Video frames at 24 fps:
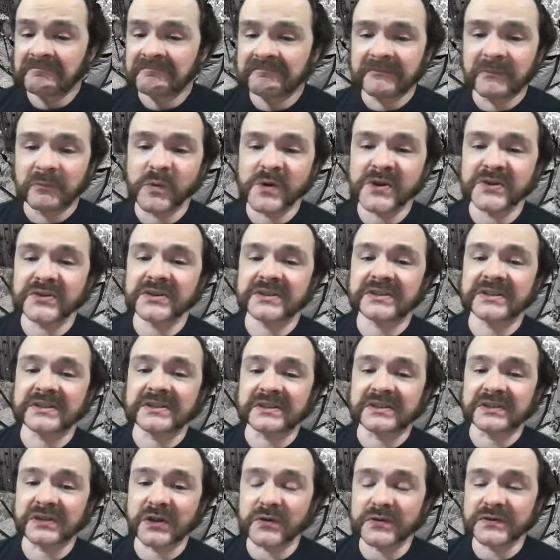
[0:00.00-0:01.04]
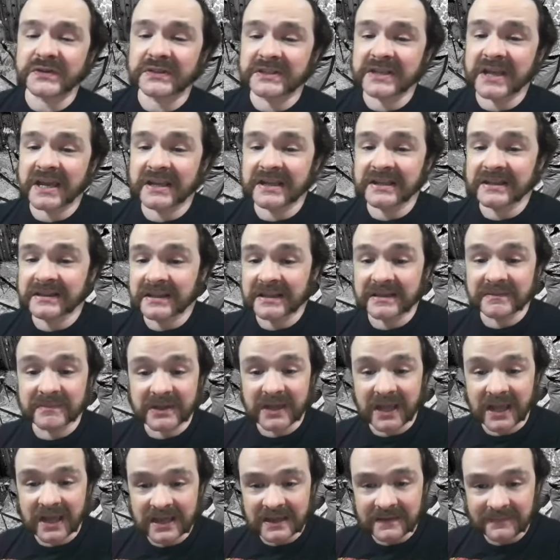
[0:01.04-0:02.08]
We're just associating the
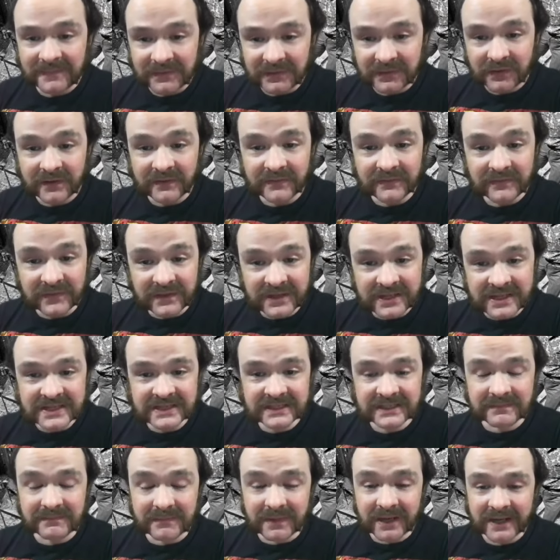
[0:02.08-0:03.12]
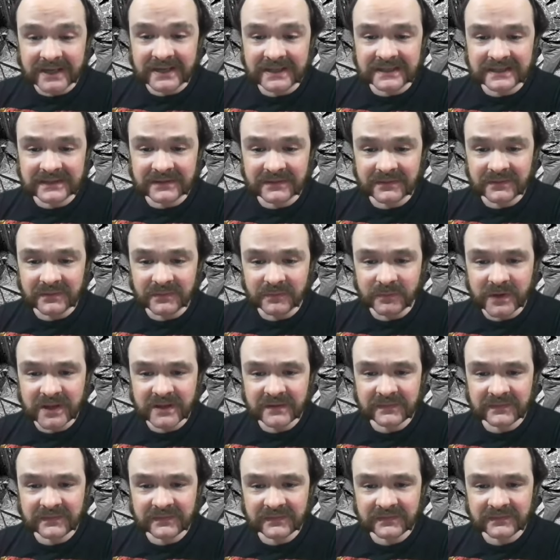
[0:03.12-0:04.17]
behavior of these mice
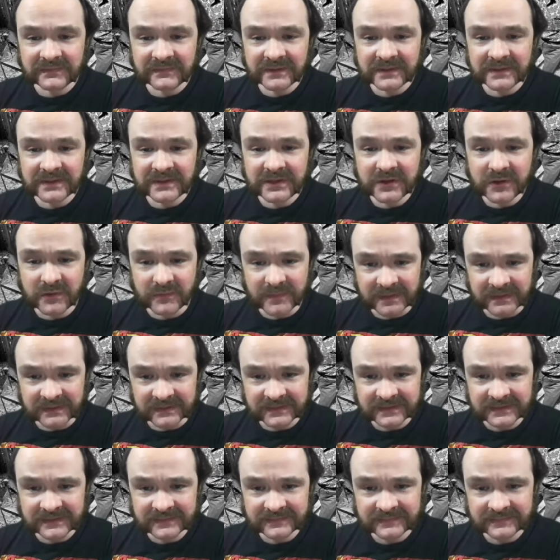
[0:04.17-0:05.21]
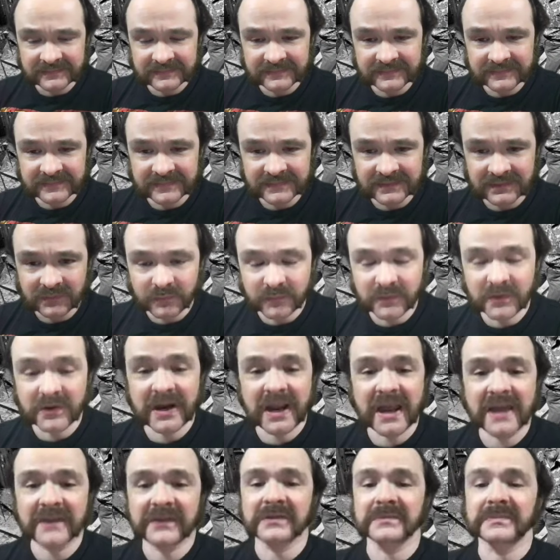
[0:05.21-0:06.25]
with humans. We're
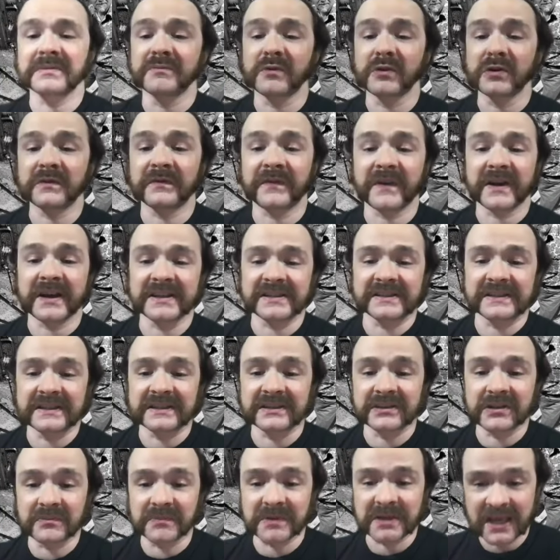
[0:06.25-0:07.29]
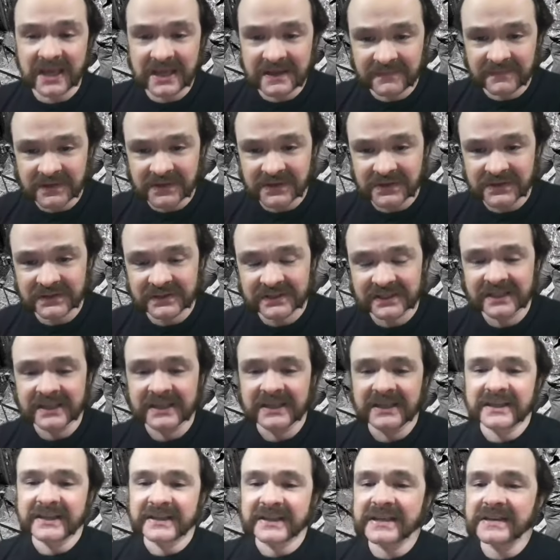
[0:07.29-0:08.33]
anthropomorphizing their behaviors,
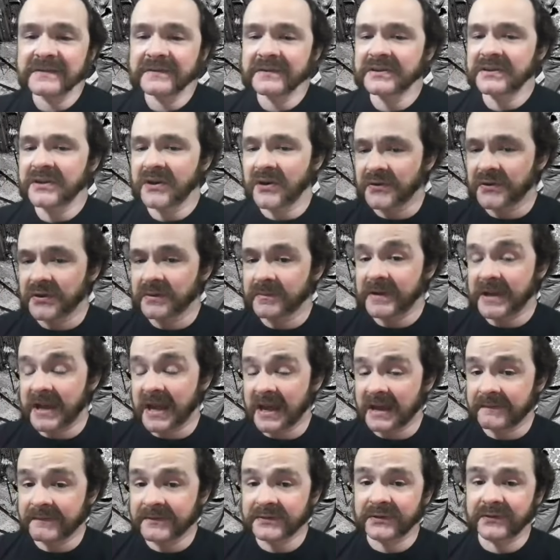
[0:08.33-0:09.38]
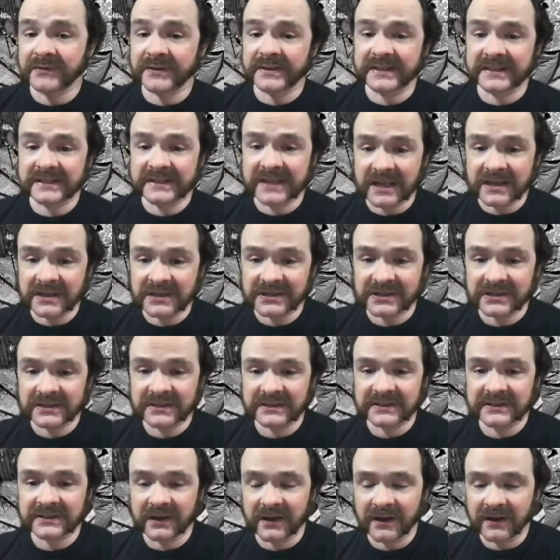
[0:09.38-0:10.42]
even though their behaviors are
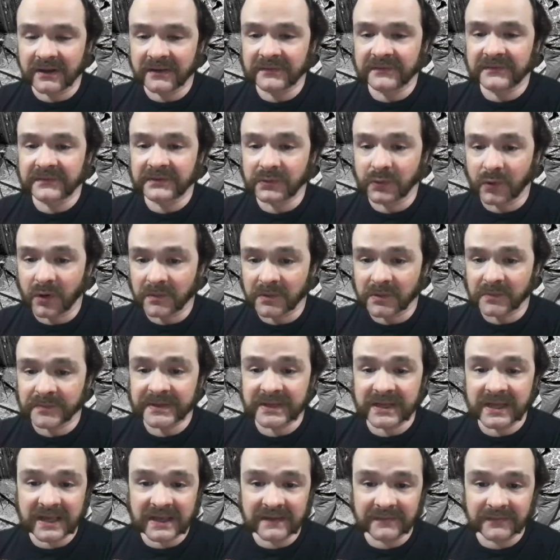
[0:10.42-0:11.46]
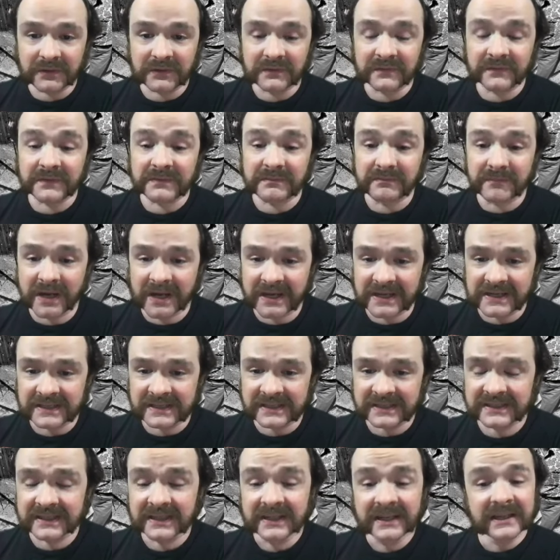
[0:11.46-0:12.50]
extensions of normal behavior for
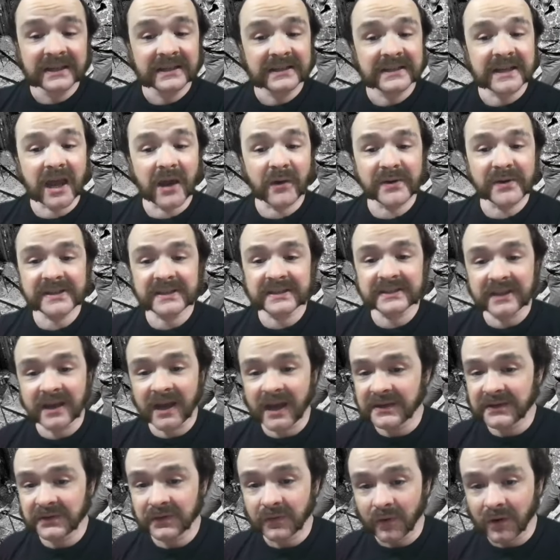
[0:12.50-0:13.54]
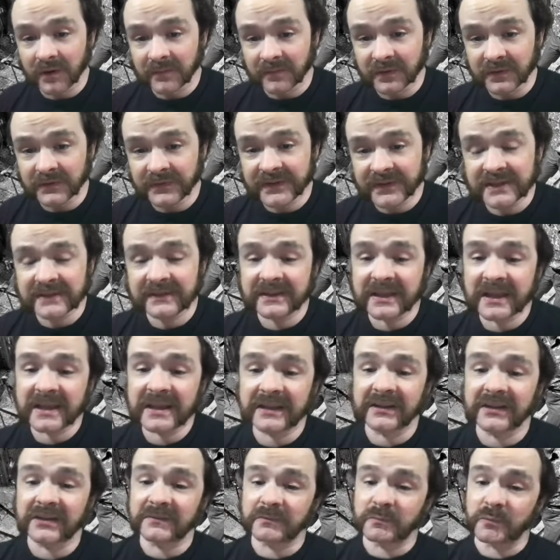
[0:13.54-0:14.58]
mice. Now, it's not normal that
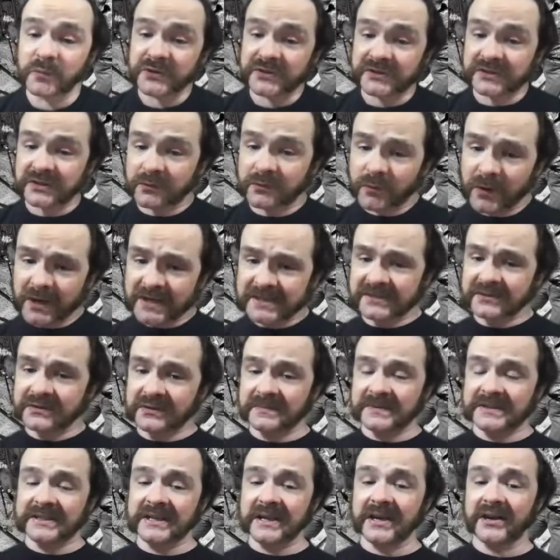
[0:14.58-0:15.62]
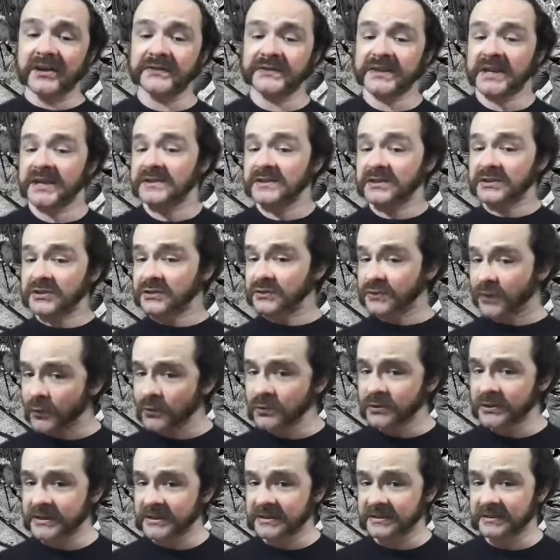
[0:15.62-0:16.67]
they would sequester themselves and
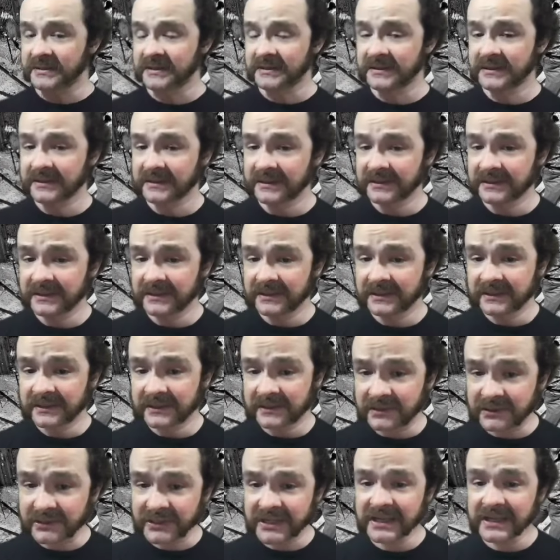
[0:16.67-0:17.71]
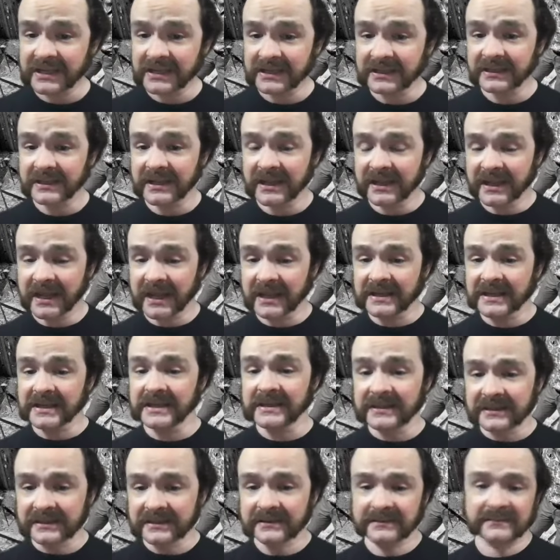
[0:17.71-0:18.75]
solely clean and
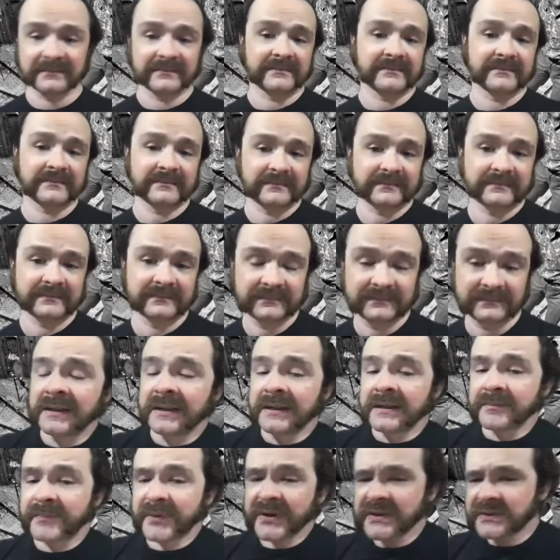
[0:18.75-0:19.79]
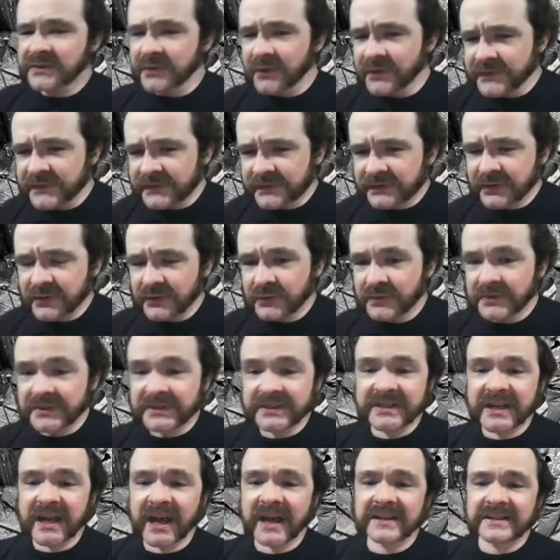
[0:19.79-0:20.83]
eat, but it's also
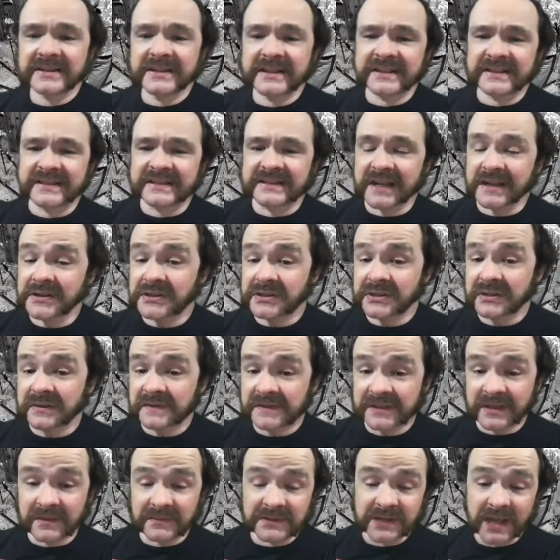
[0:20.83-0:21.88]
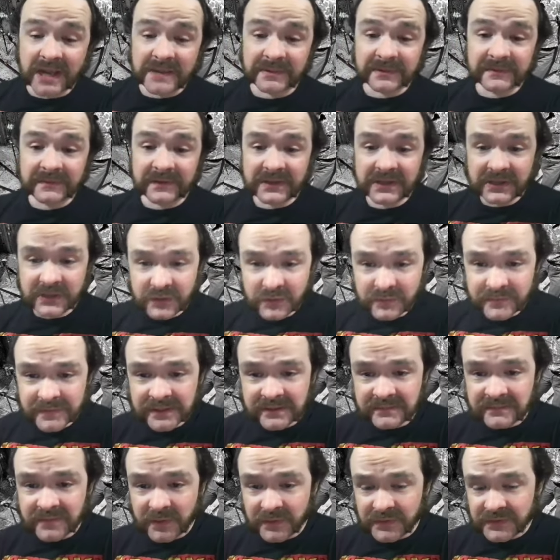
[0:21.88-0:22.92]
not an extension of some type of human
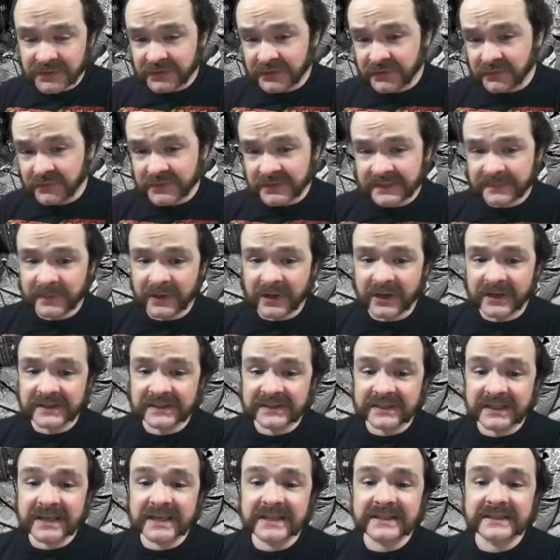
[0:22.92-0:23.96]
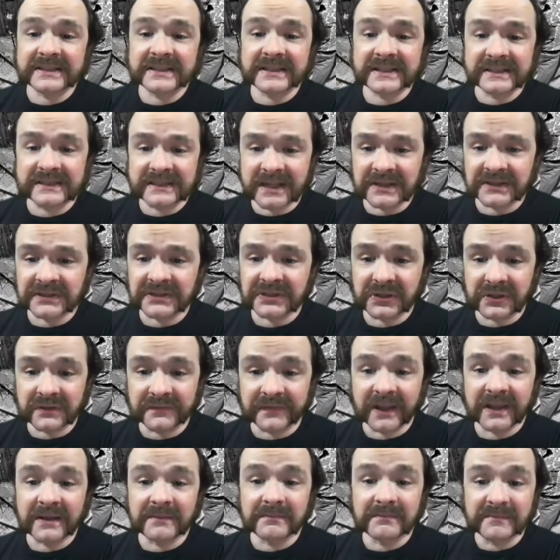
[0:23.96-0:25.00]
emotion or response. It's an extension of
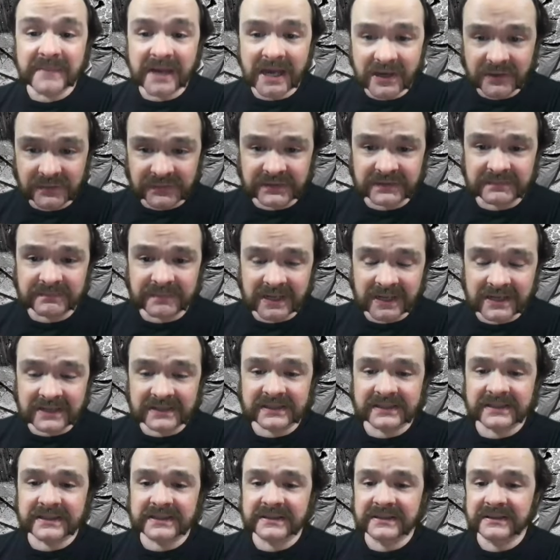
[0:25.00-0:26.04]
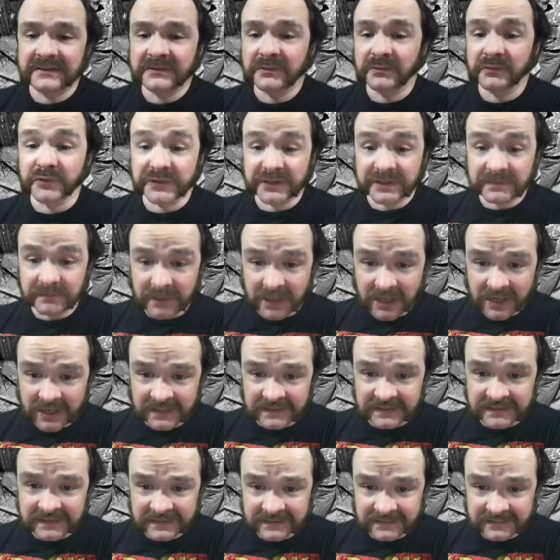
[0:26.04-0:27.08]
a mouse-based
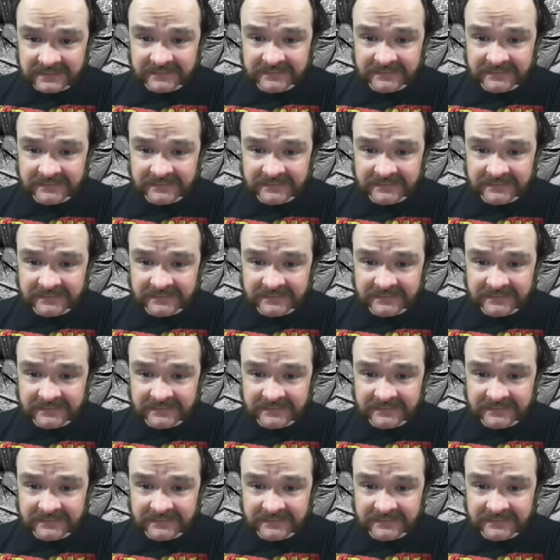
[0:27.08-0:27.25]
response.